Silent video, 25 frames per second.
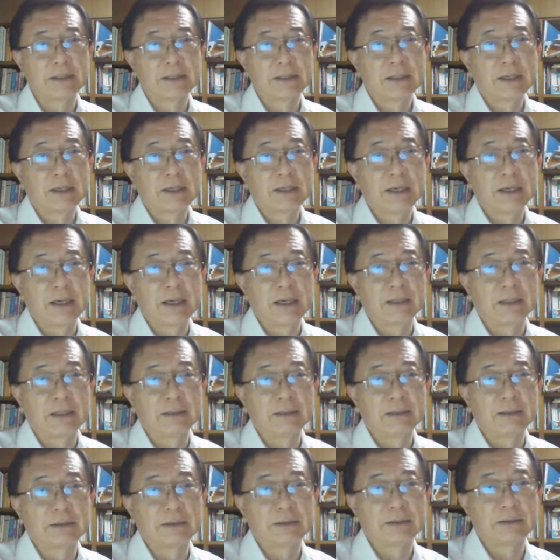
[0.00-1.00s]

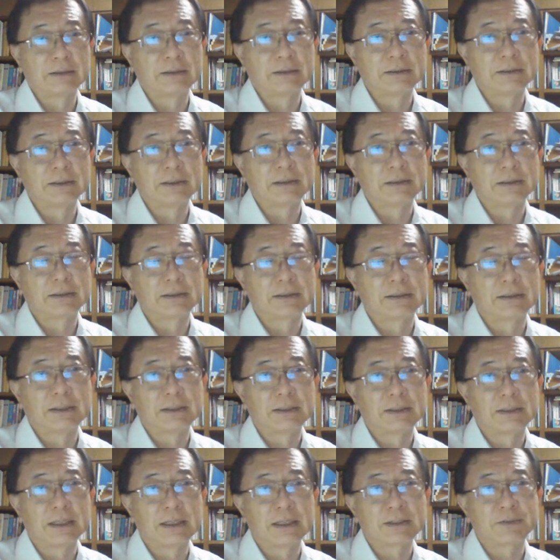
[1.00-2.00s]
And in
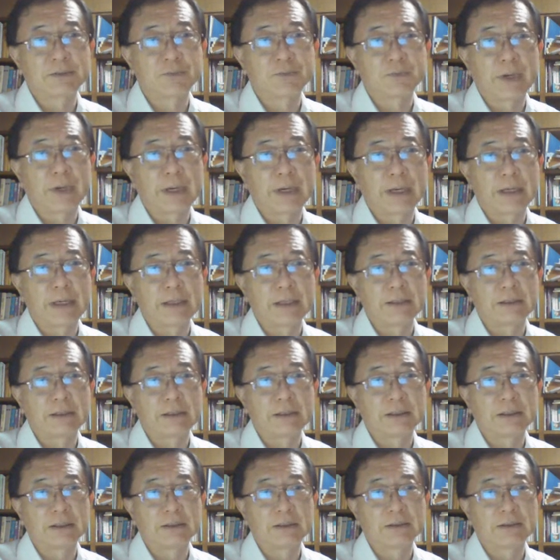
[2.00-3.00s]
this way,
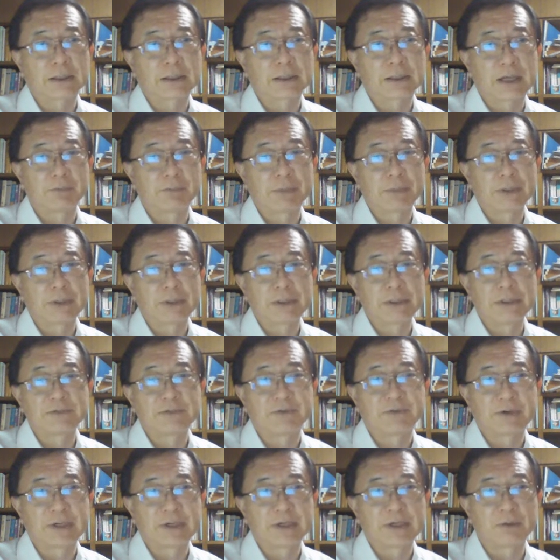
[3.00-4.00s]
the company is
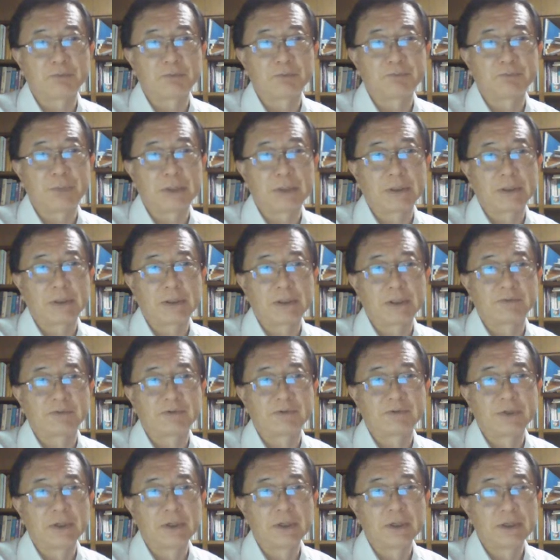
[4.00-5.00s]
very competitive
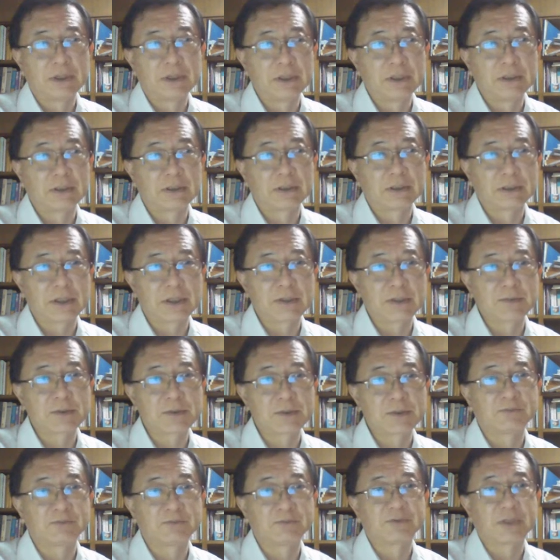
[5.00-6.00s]
in terms
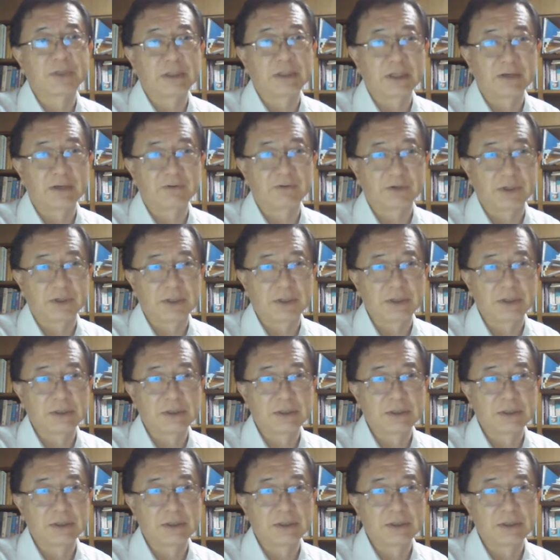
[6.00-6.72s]
of delivery.